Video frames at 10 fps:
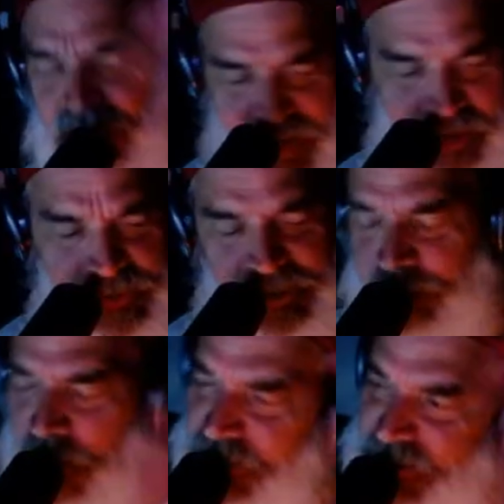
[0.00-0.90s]
that I think it was
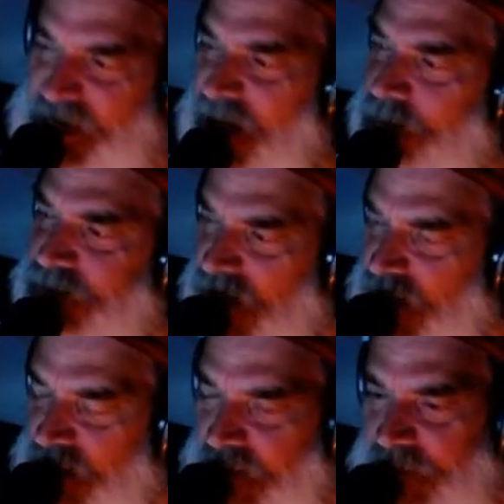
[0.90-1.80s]
up on
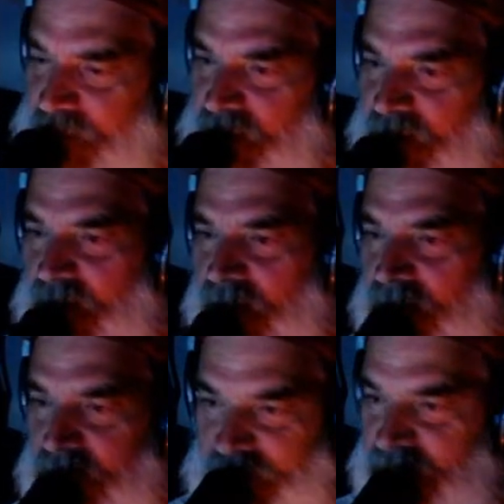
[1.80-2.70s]
TMZ
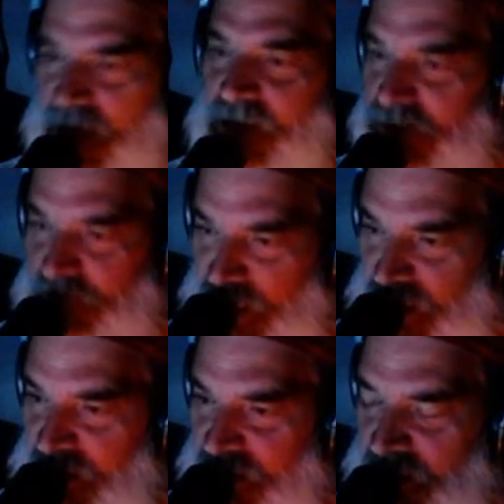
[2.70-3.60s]
just tells
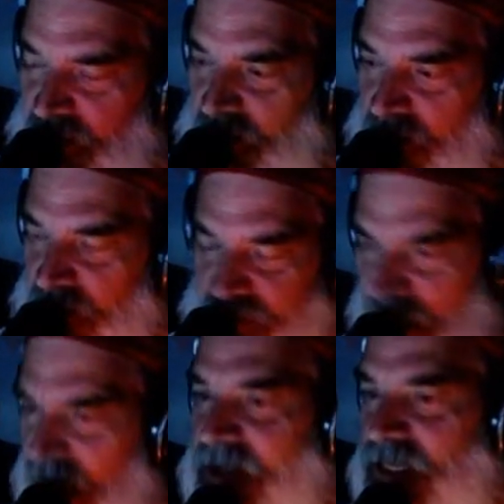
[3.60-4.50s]
me
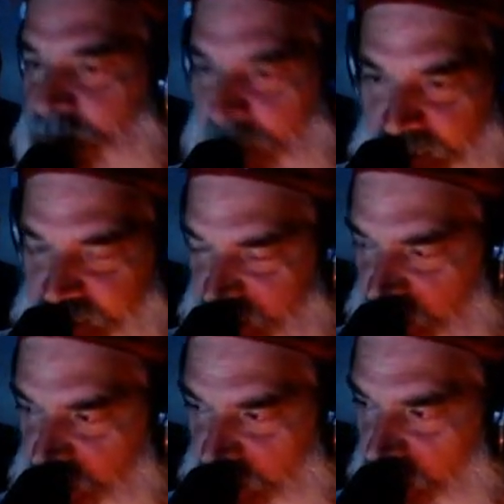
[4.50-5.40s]
it's not a
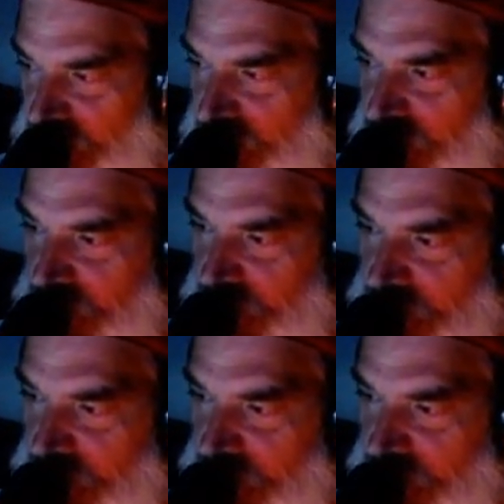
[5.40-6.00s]
conspiracy theory.